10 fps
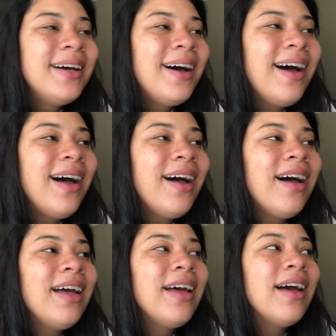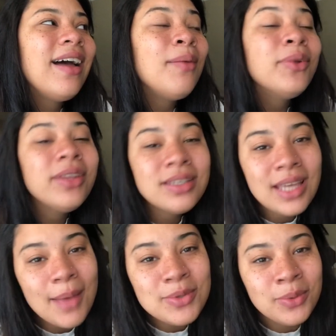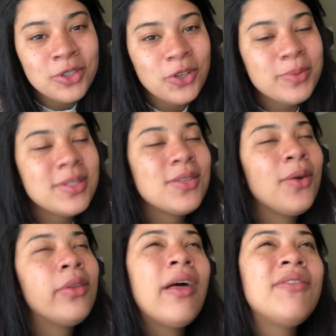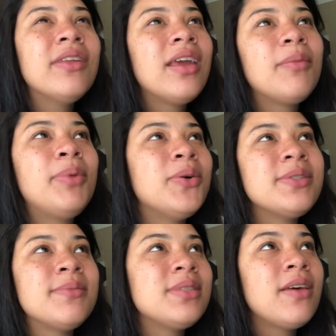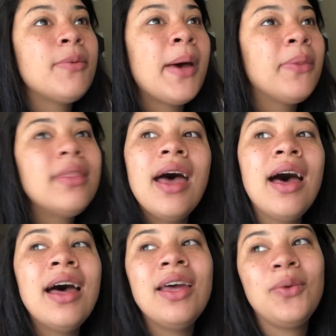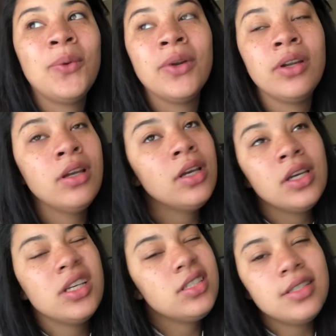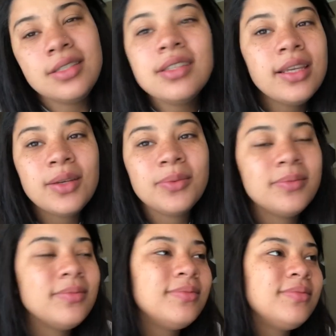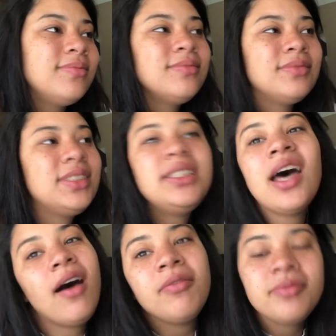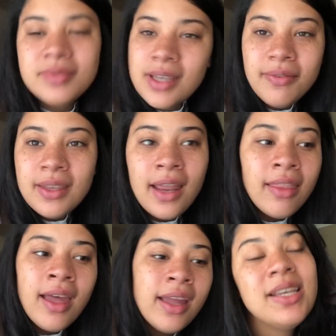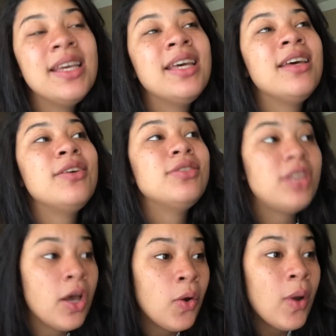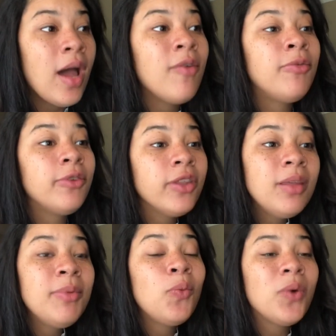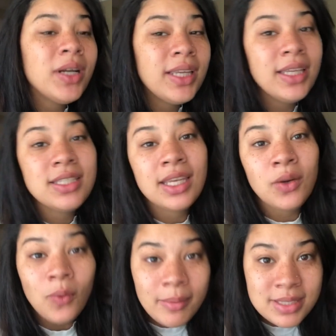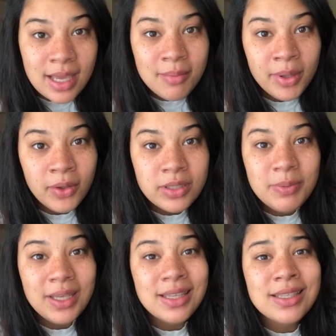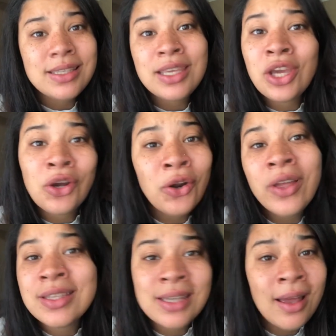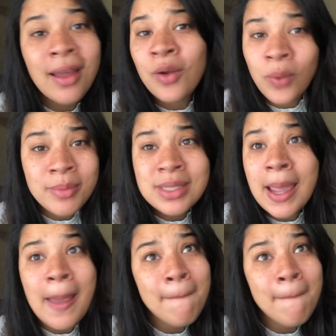I'm really into capsule wardrobes, and so I would love to like post some stuff about that, or just like stuff that I like. So I've really been working to get a website built because your girl is not a website